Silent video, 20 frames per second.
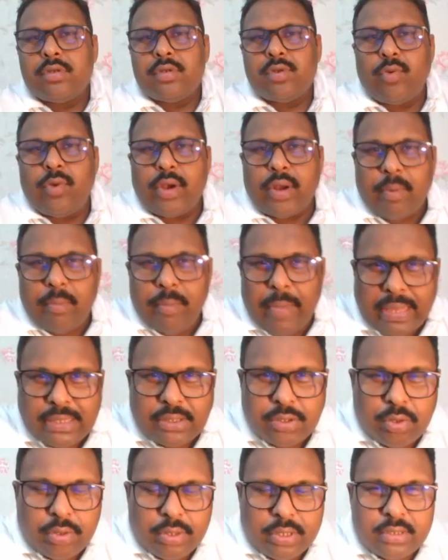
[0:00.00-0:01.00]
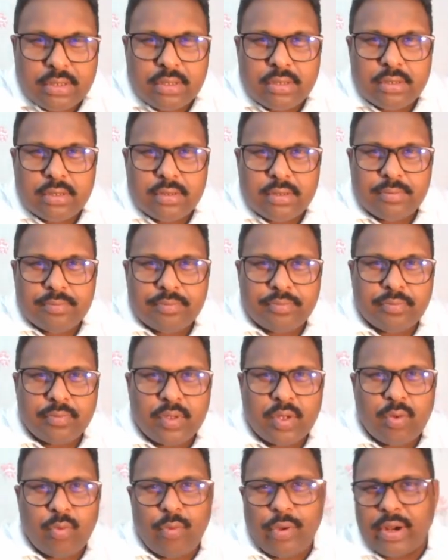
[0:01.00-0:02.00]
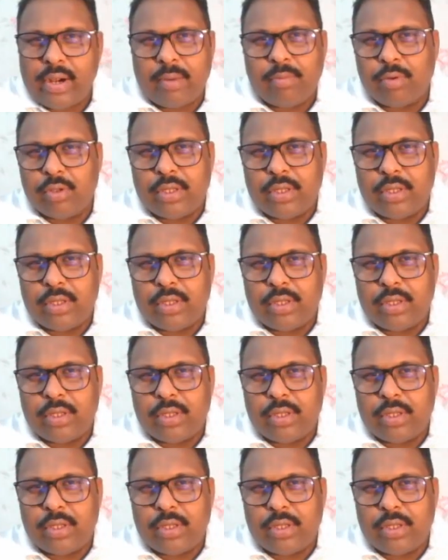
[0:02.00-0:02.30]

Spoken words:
So welcome back students. Welcome